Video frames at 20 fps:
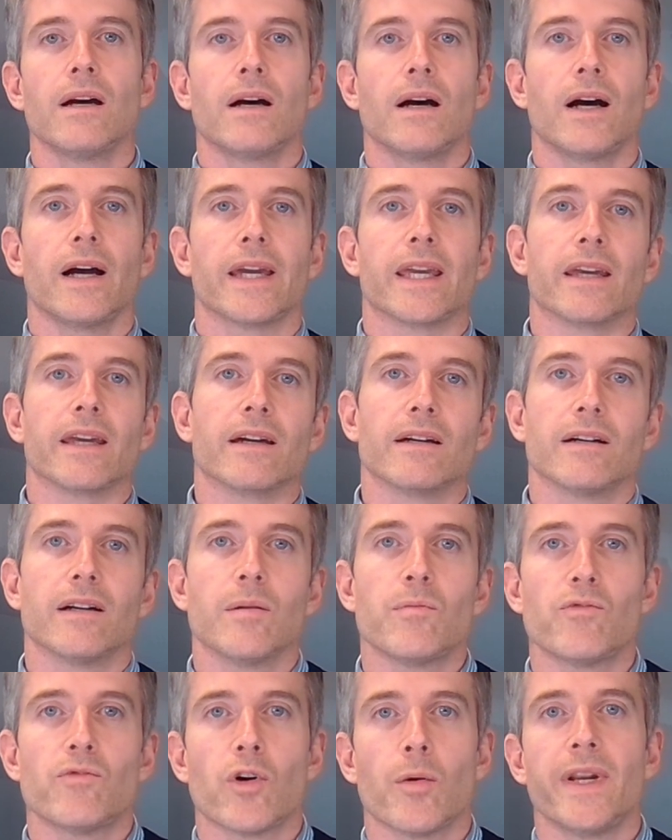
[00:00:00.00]
Hi,
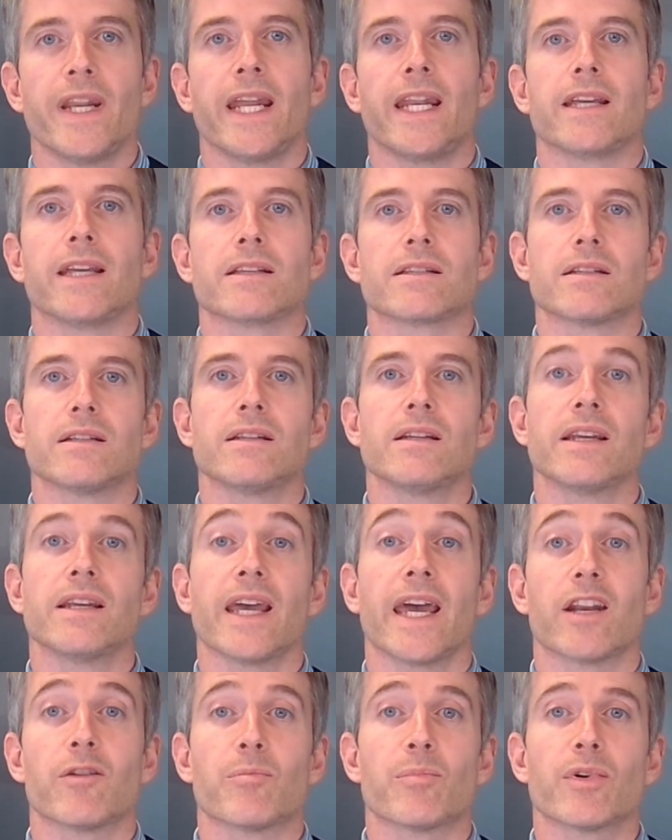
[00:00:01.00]
I'm Robin Eddington,
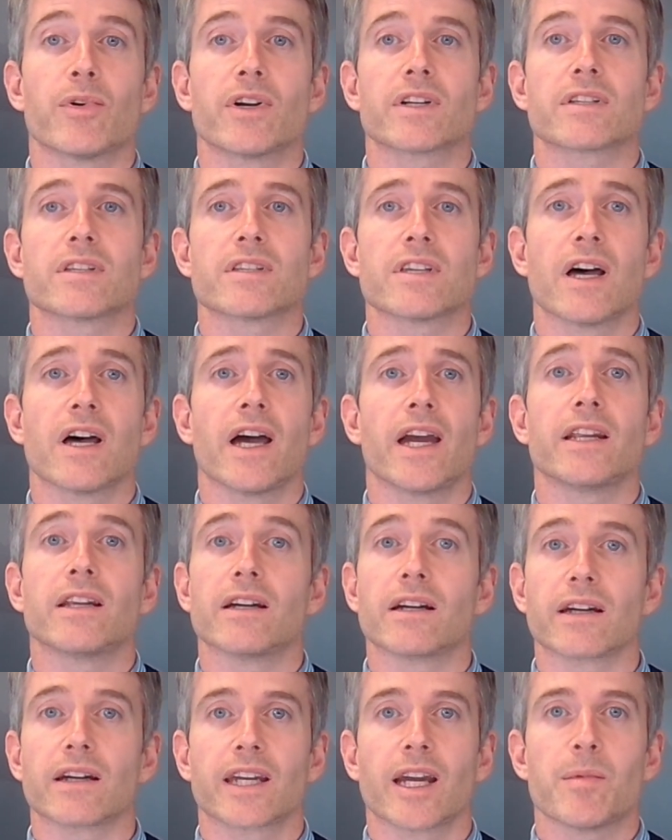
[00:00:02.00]
Head of Product Design
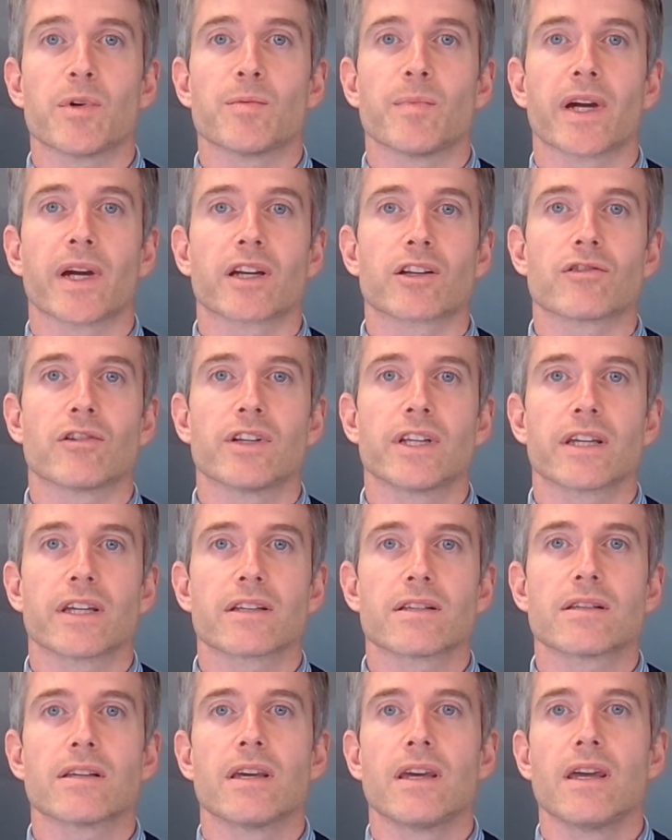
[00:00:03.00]
at Cambridge
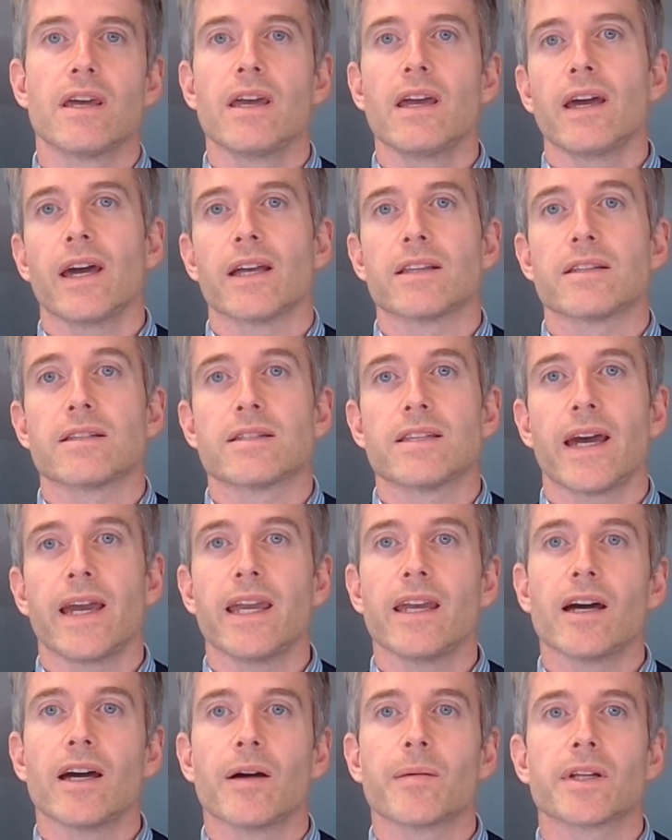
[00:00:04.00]
Mechatronics, and
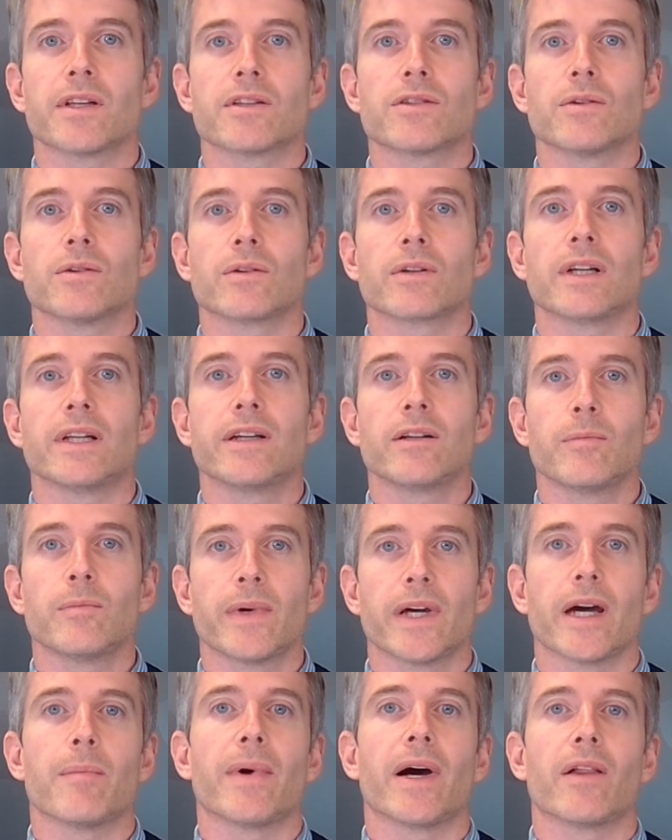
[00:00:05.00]
today I'm going to talk a little
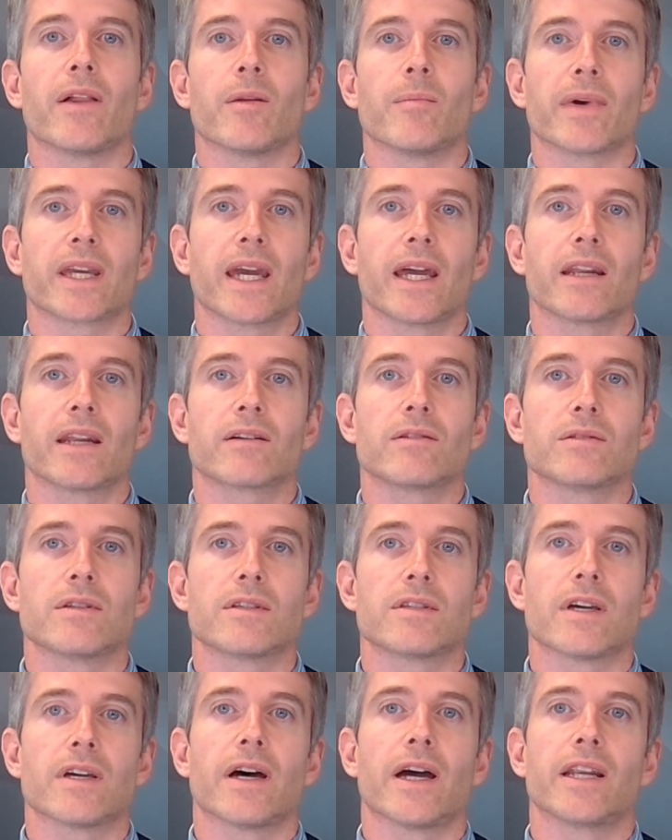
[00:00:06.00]
bit about the mechanical
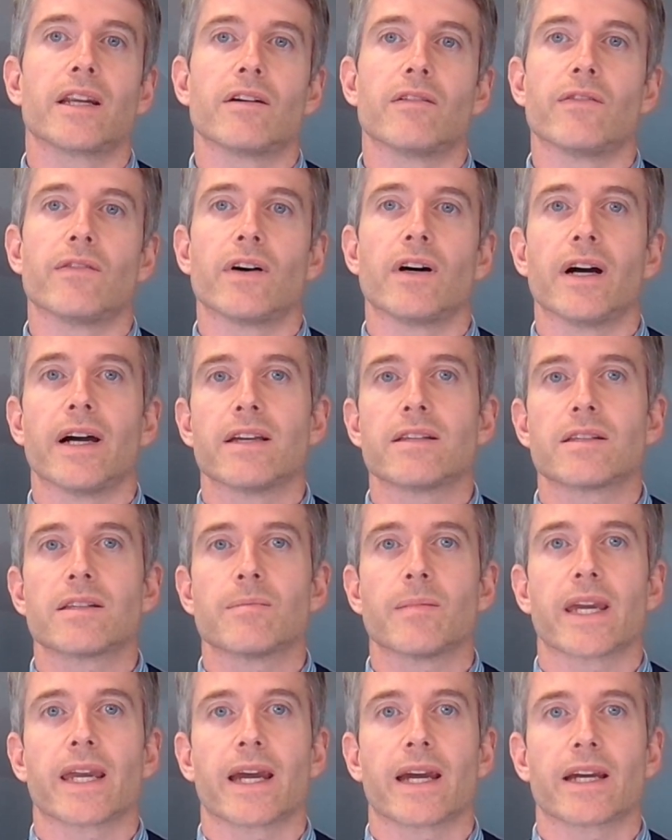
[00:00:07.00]
design of our
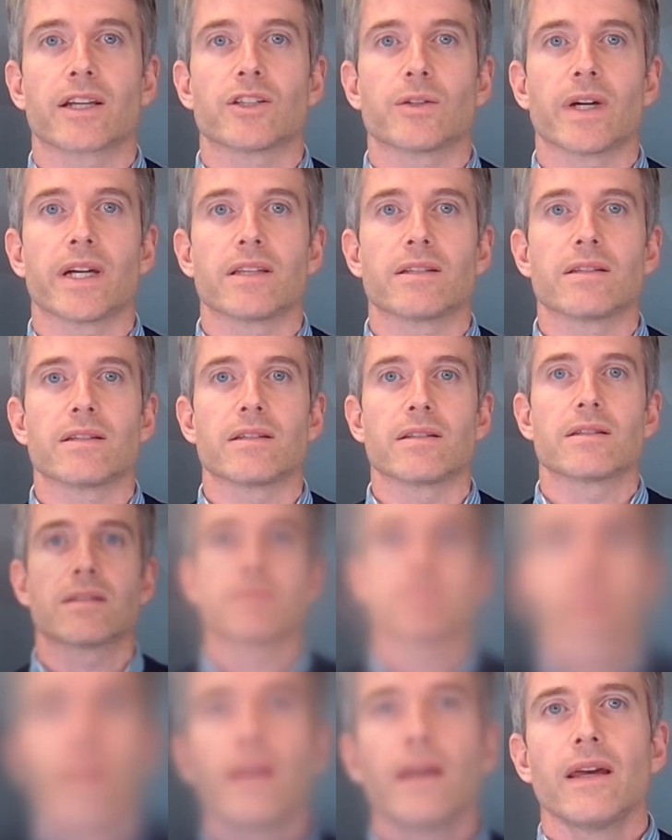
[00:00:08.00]
SMA
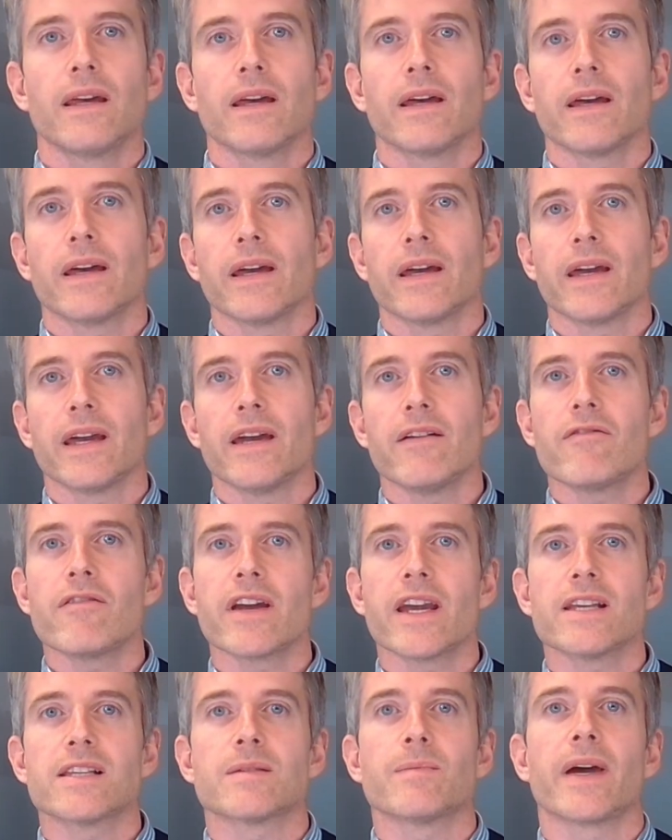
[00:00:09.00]
actuators.
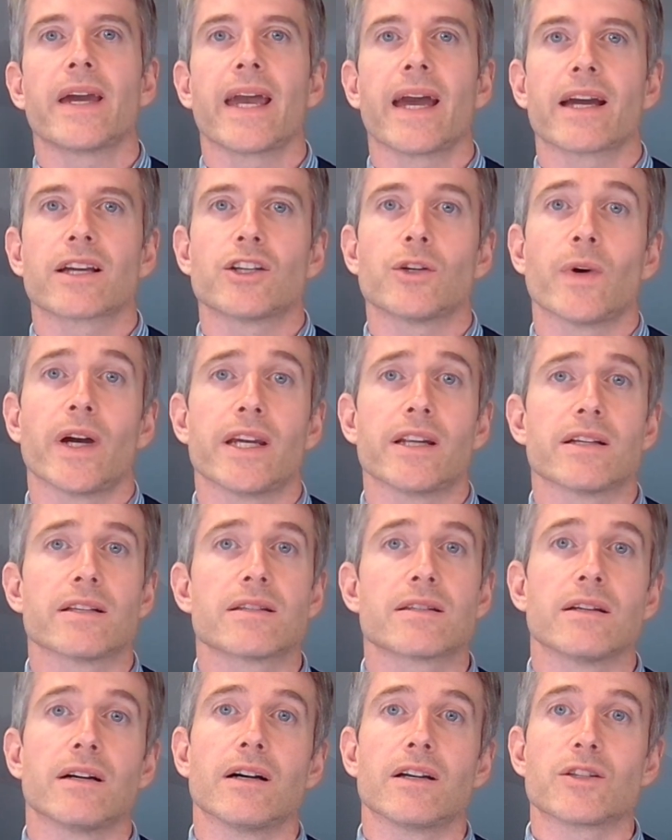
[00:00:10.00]
Every SMA actuator
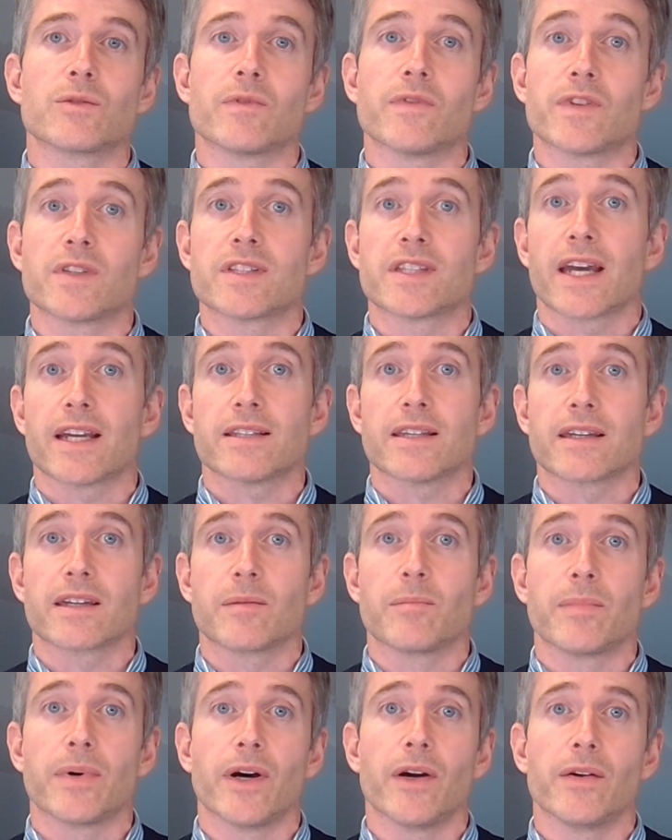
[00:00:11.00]
starts with a static
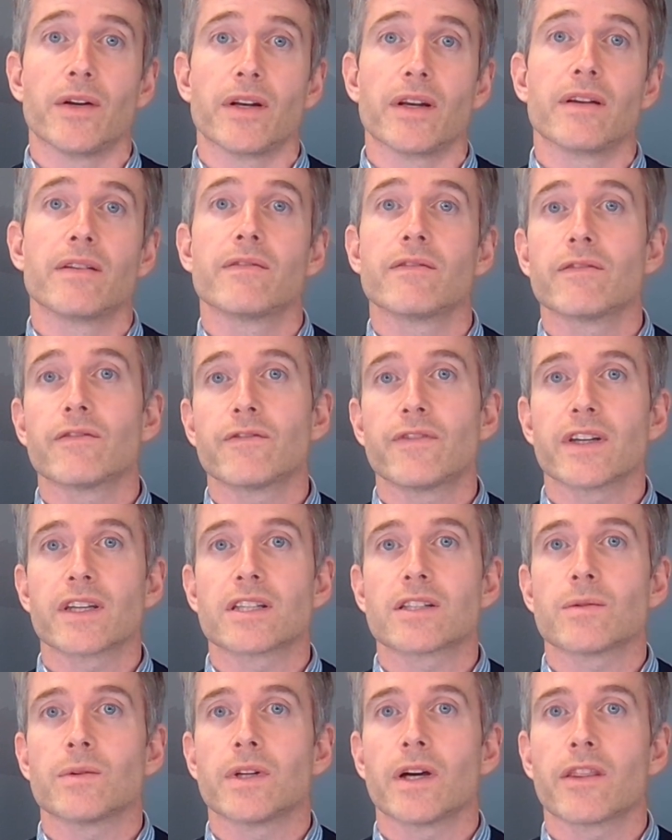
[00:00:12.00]
component,
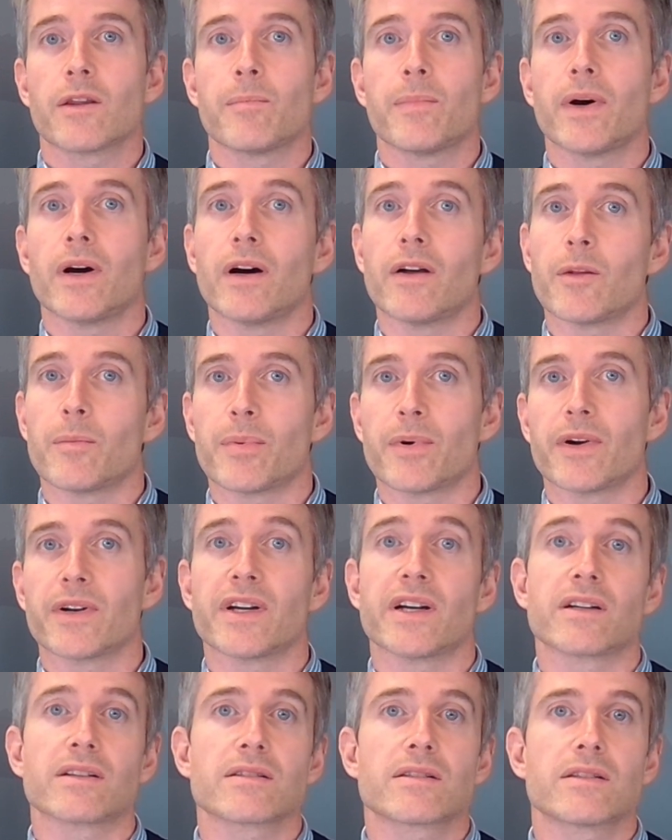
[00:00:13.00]
fixed to another part of the
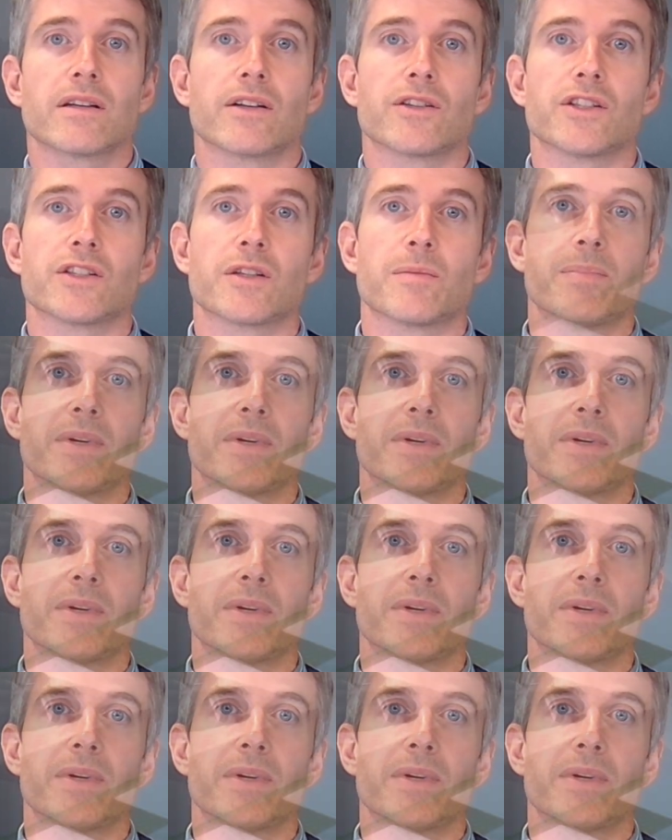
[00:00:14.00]
product, such as a